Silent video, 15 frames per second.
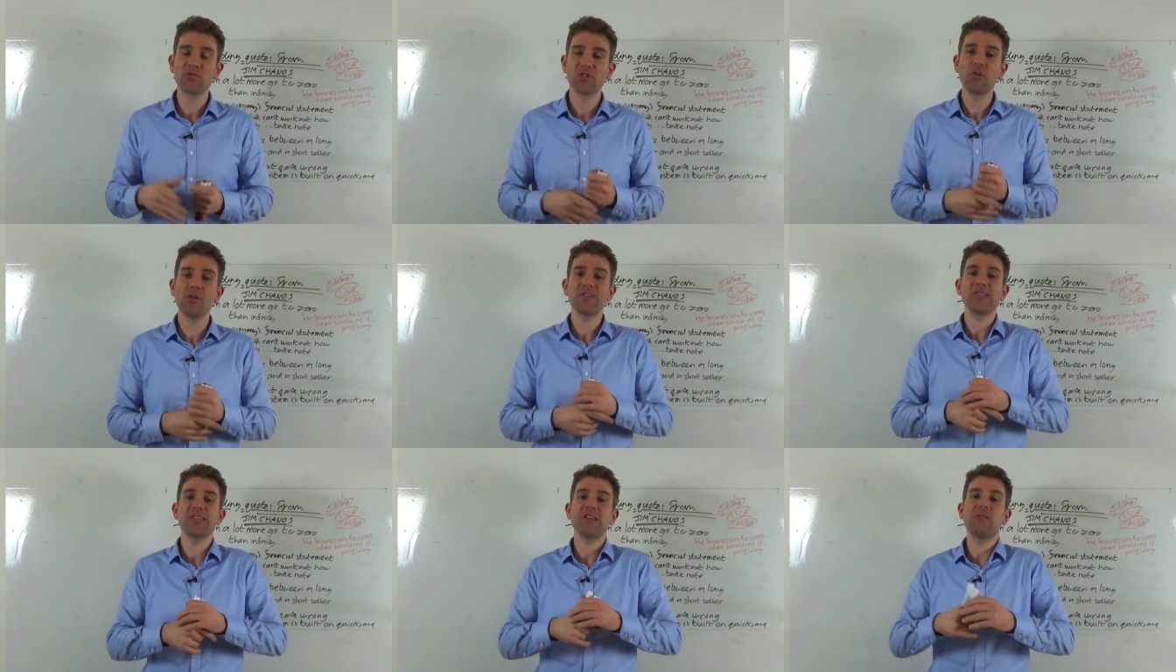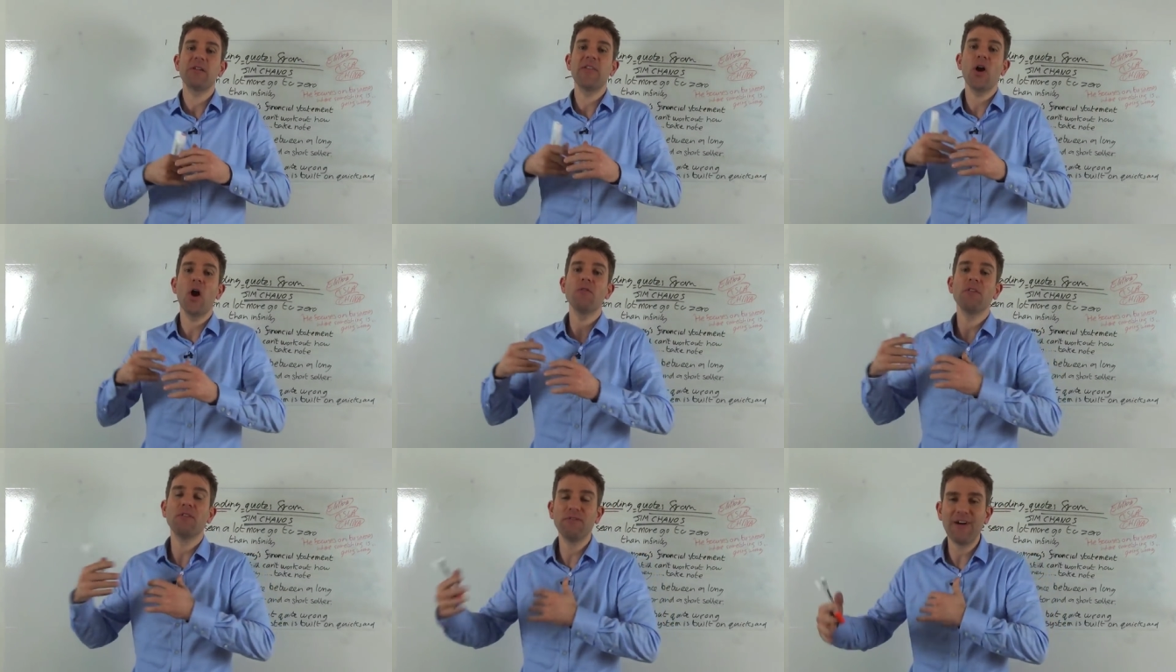So not necessarily the
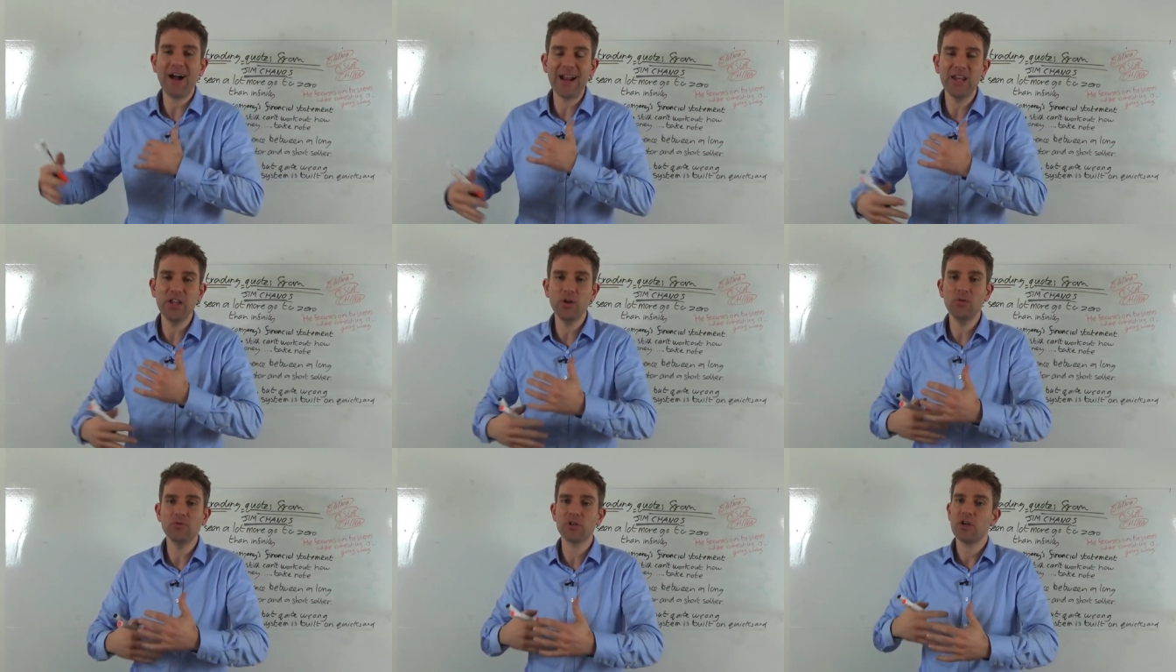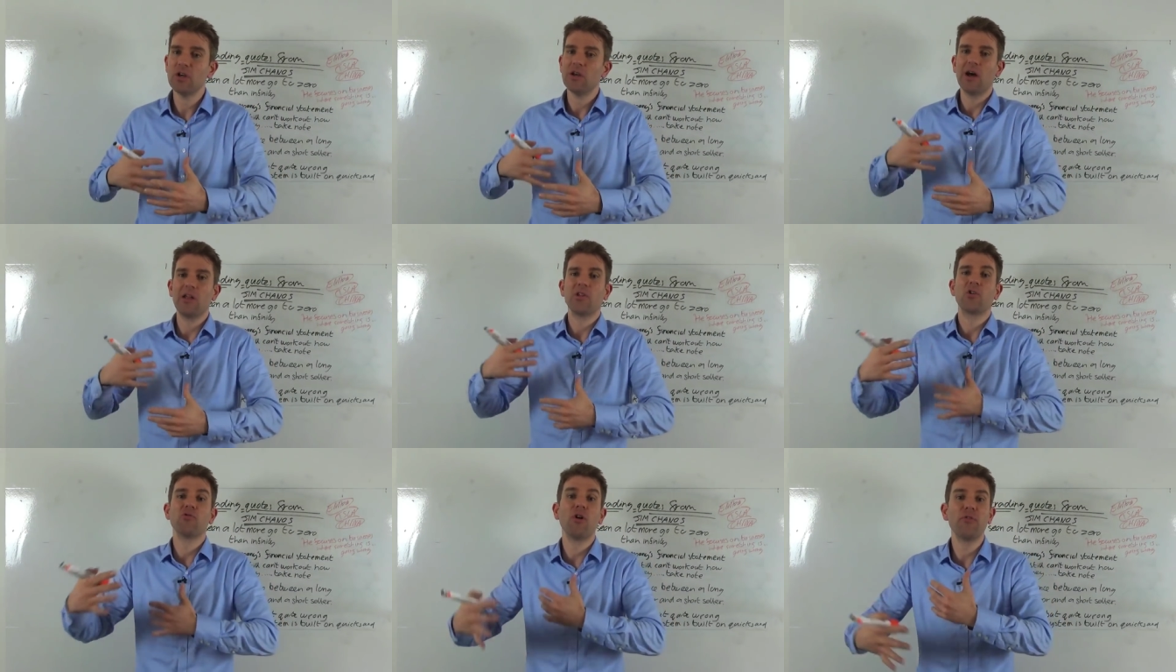overvalued
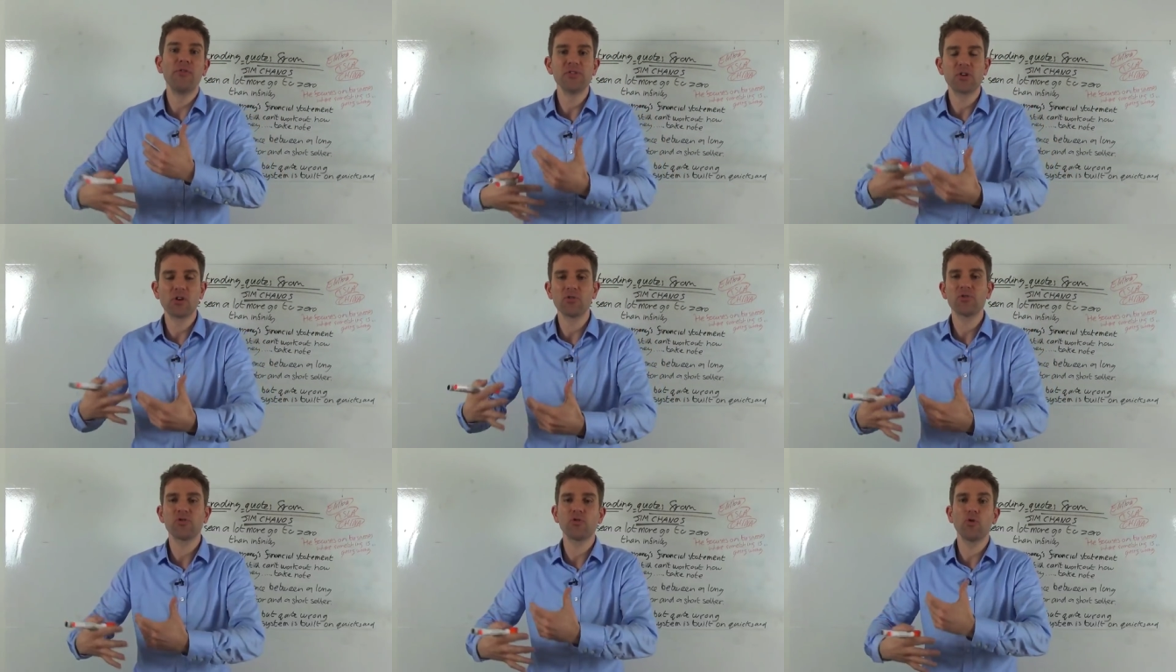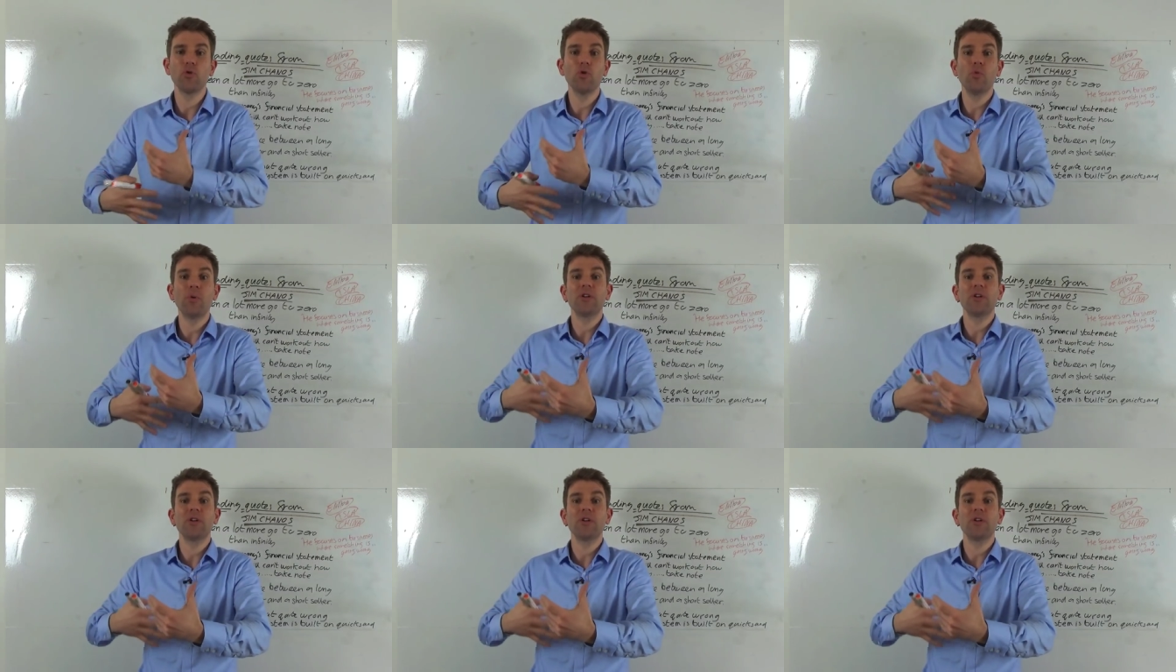and the growth is going to stall,